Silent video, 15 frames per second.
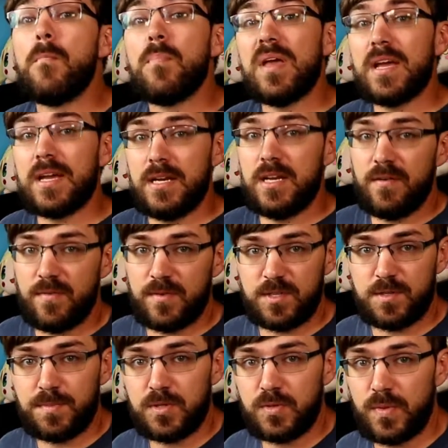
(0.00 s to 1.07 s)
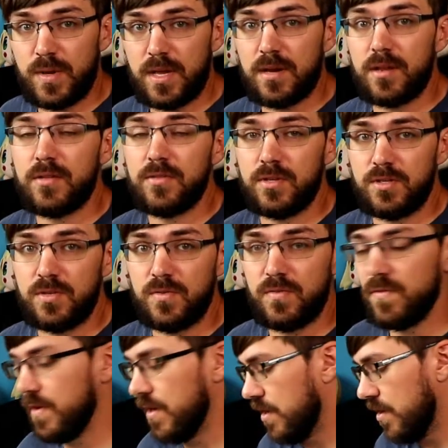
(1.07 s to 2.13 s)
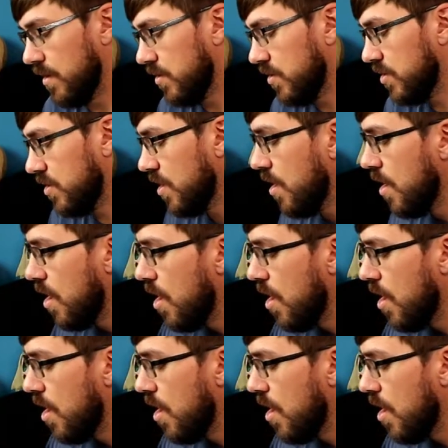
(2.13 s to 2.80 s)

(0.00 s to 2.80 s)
big difference between the two figures.